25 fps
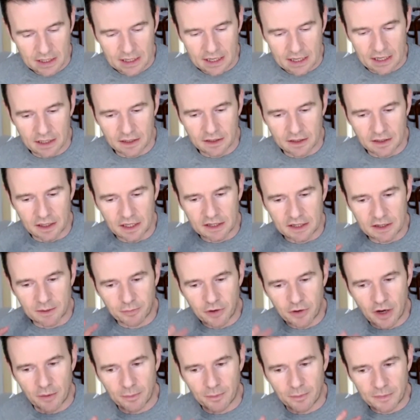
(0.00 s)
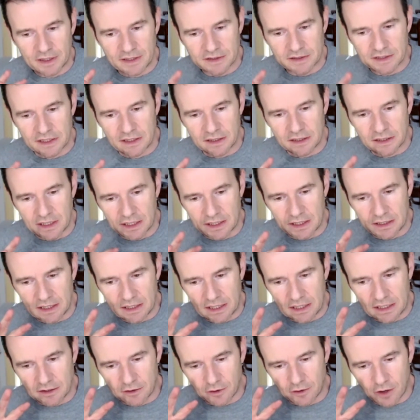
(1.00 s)
And the problem is
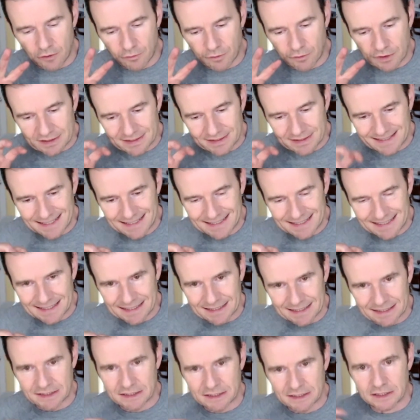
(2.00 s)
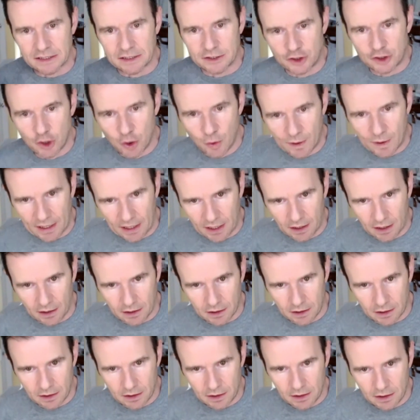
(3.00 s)
in our resistance to the doing,
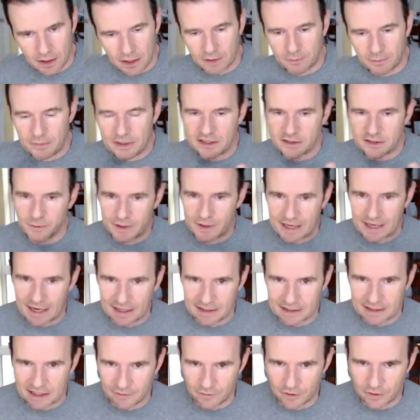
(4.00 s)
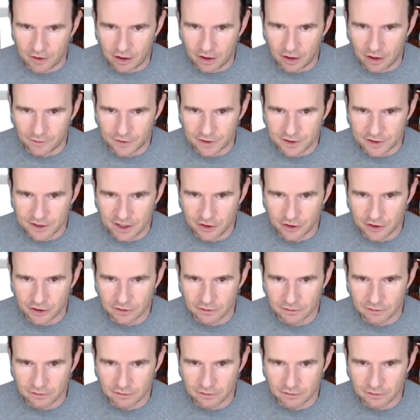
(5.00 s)
it means we can't have the conversation.